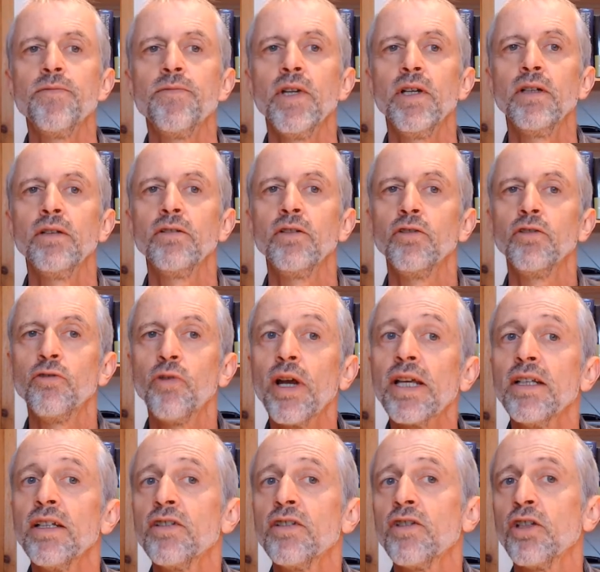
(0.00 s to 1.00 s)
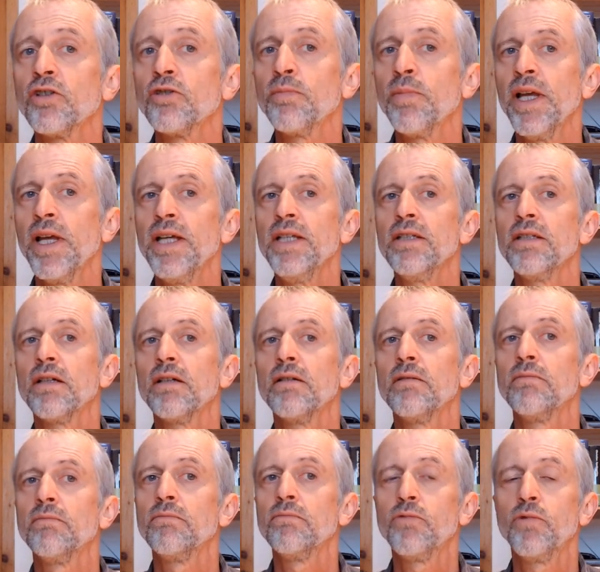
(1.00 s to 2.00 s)
The dragon is explained
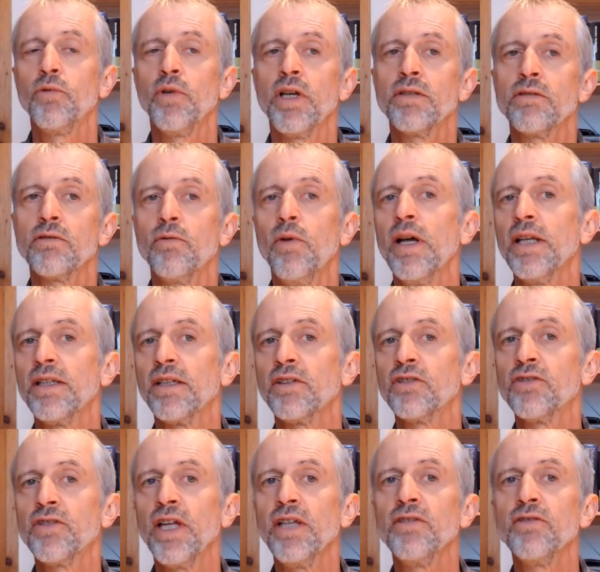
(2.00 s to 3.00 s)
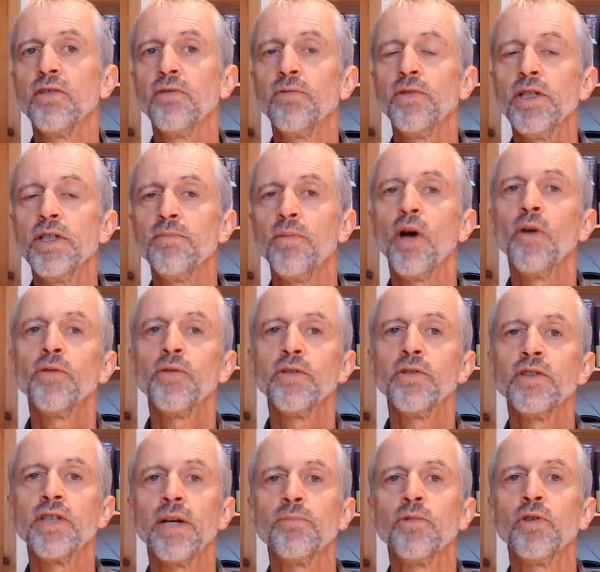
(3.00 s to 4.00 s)
to us quite extensively, both in
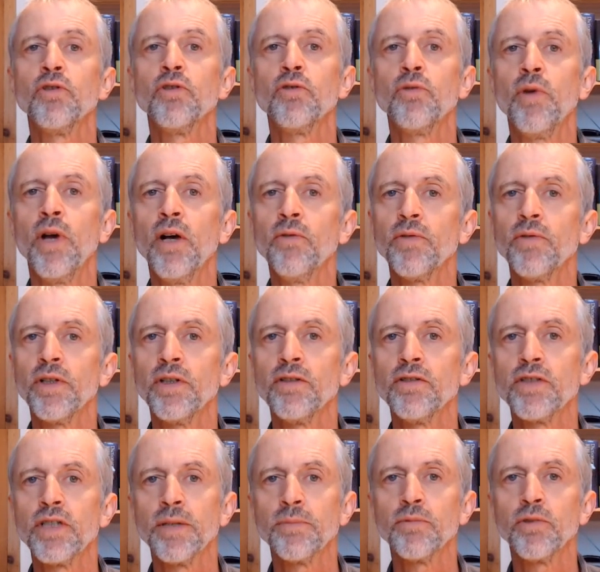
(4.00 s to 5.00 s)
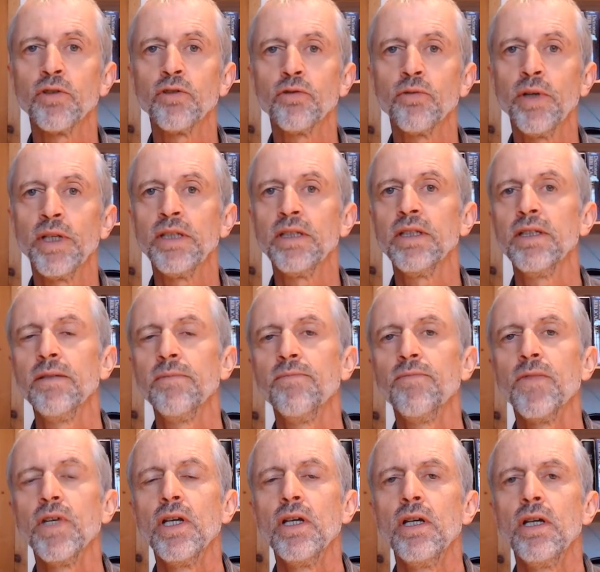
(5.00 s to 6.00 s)
chapter 12 and in chapter 20.
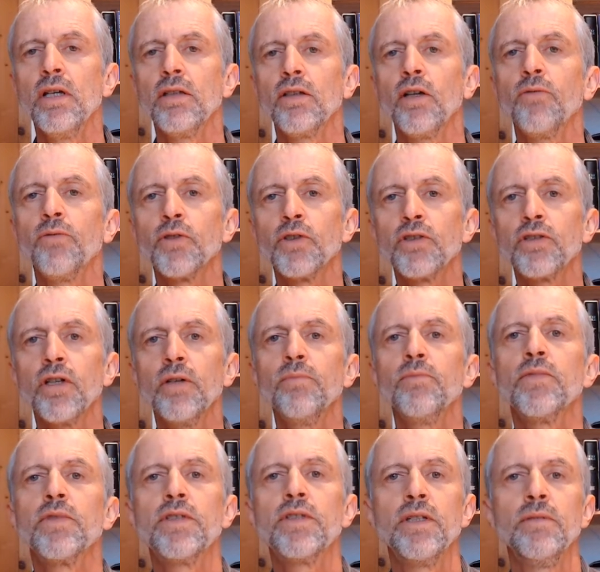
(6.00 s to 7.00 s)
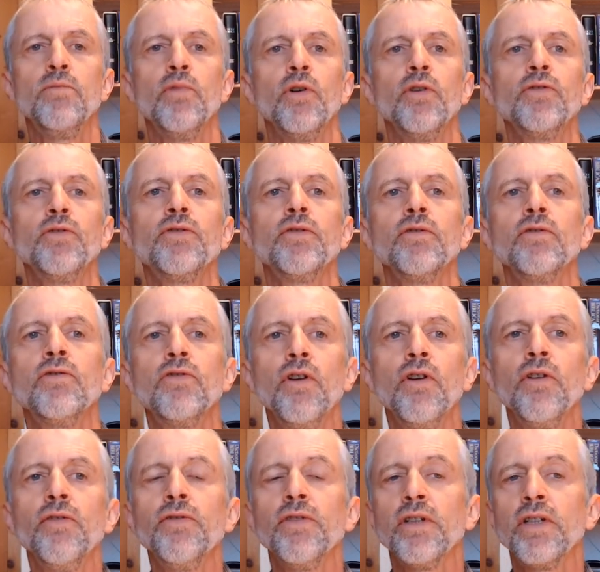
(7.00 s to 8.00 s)
So for some symbols,
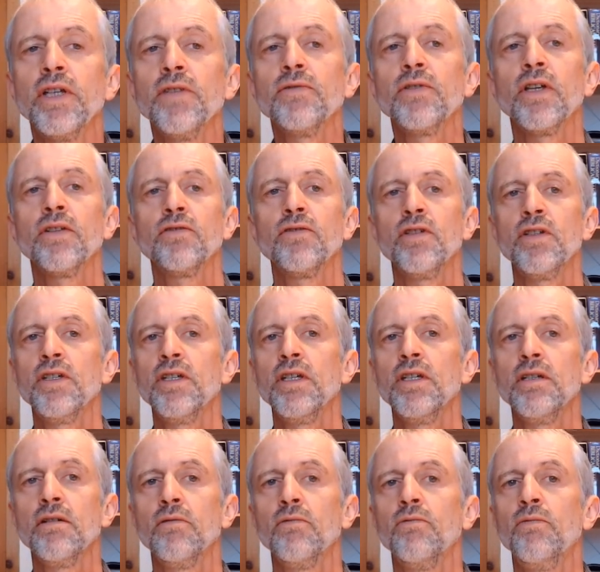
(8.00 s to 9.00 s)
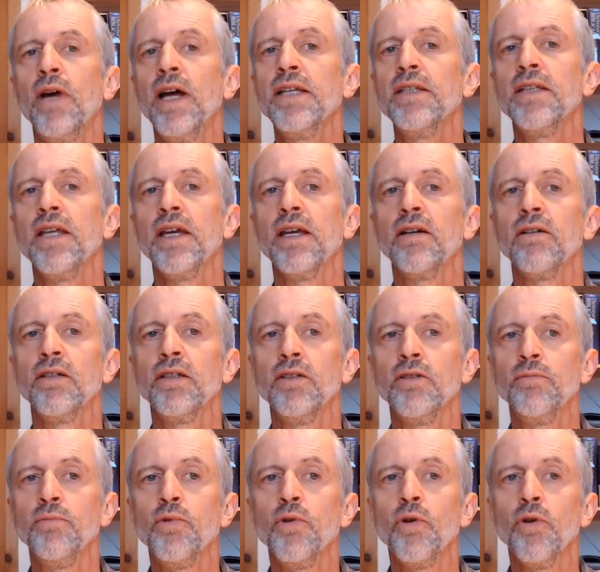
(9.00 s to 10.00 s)
John gives us the key right there in the
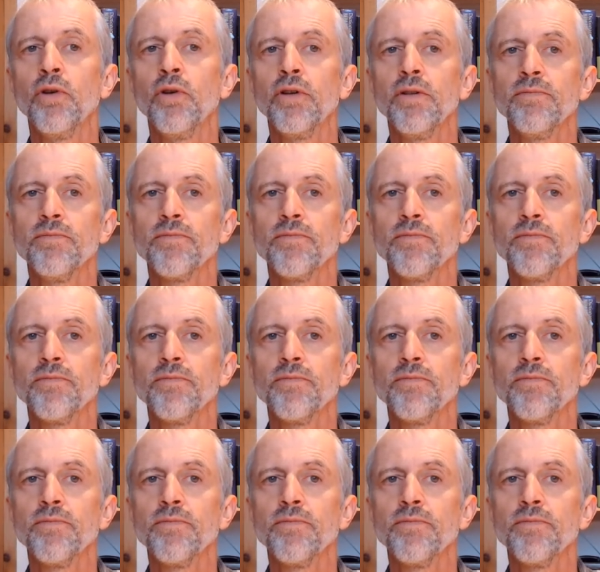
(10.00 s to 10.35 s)
book.